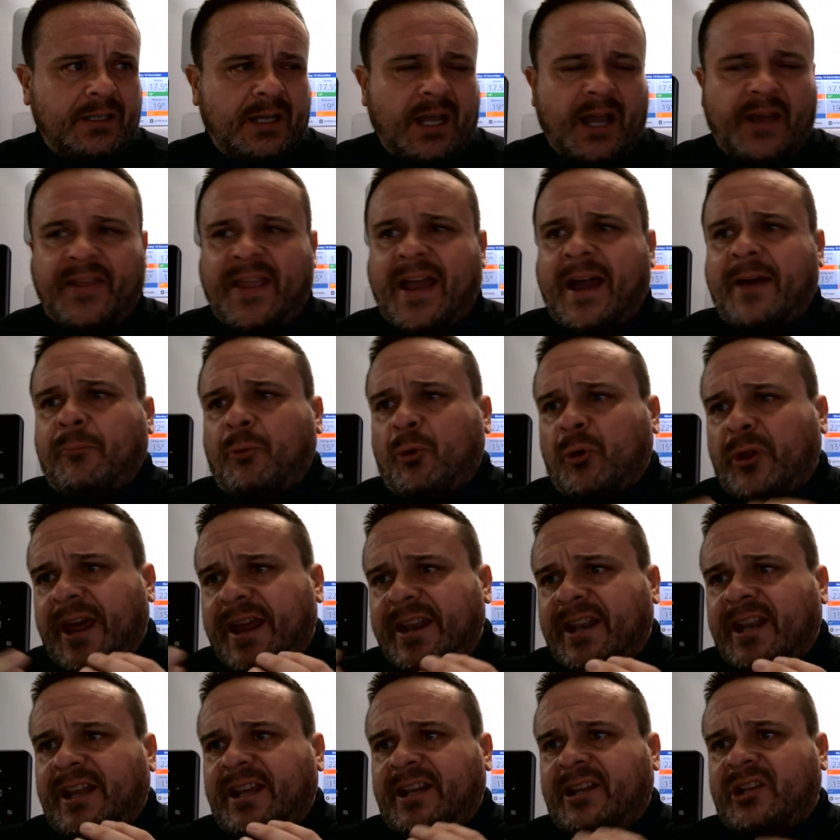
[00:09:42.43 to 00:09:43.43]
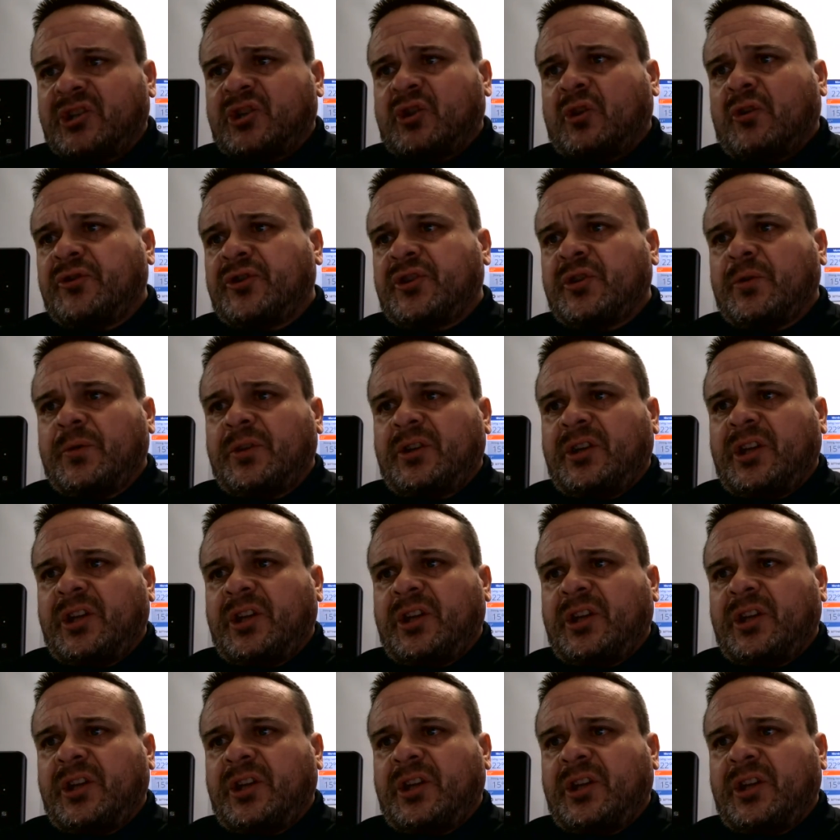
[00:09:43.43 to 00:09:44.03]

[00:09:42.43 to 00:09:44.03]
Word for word: And that will then lead us on to a